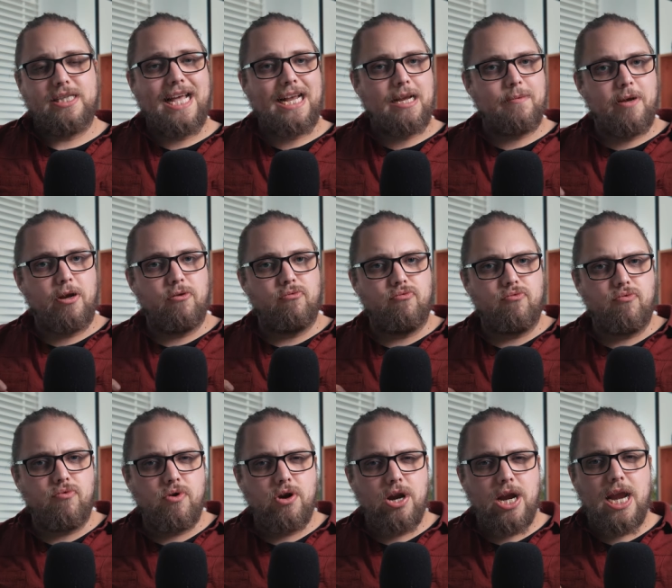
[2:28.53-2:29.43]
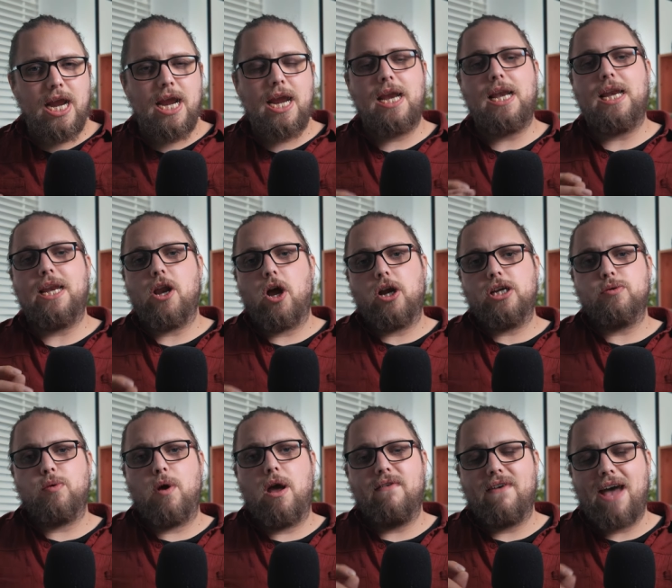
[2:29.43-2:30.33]
That can be a really
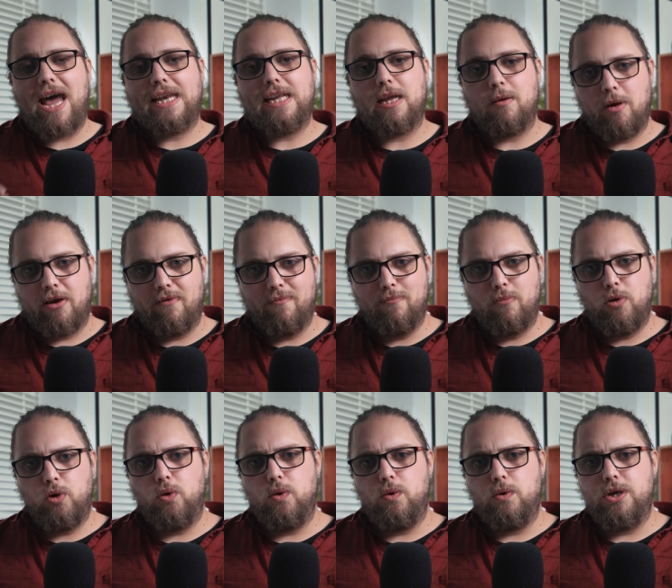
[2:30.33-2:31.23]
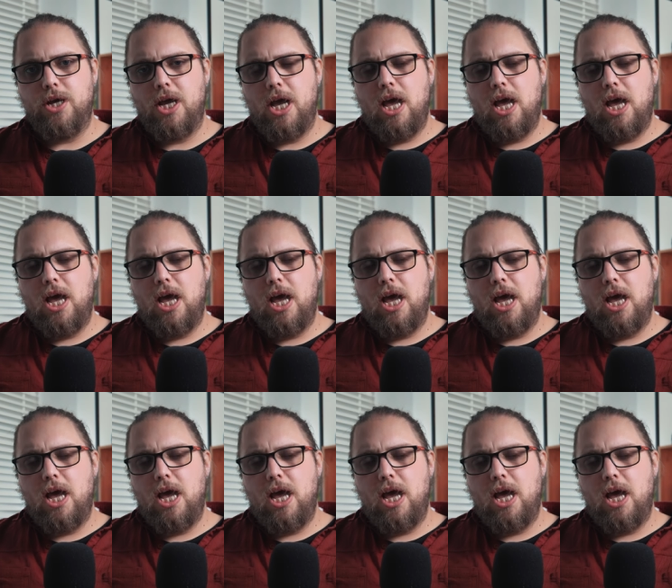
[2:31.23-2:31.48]
nice way of adding a bit of mood,